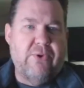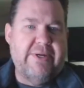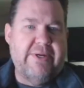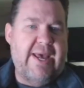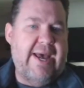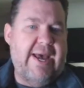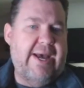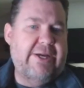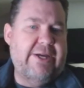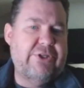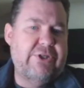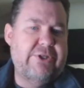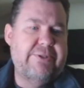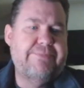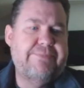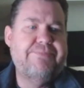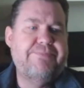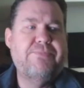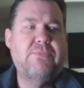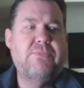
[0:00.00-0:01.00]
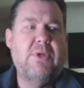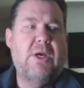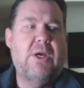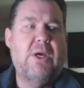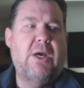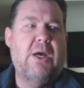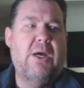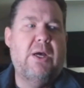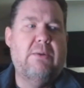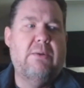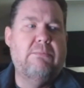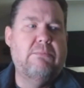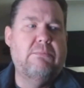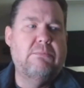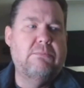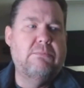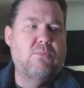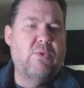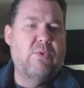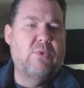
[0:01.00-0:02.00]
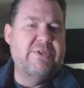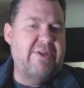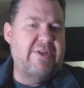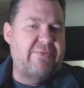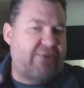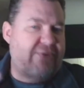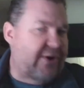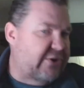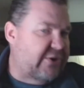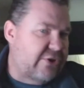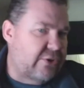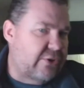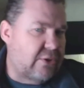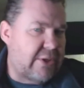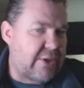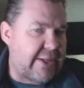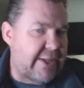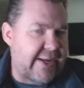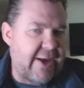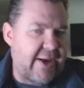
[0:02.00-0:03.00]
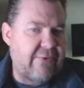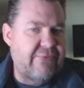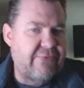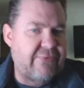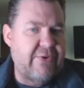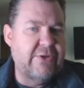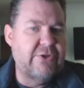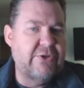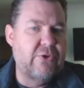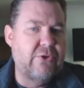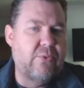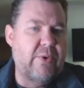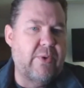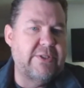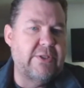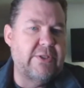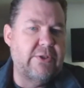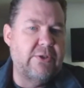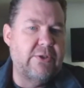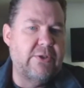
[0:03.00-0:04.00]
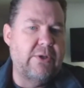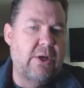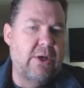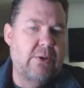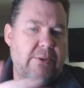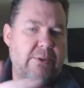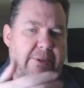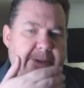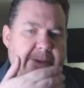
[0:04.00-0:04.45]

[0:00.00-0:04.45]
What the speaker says: dash, was it functional? Like how functional was it? Do you know?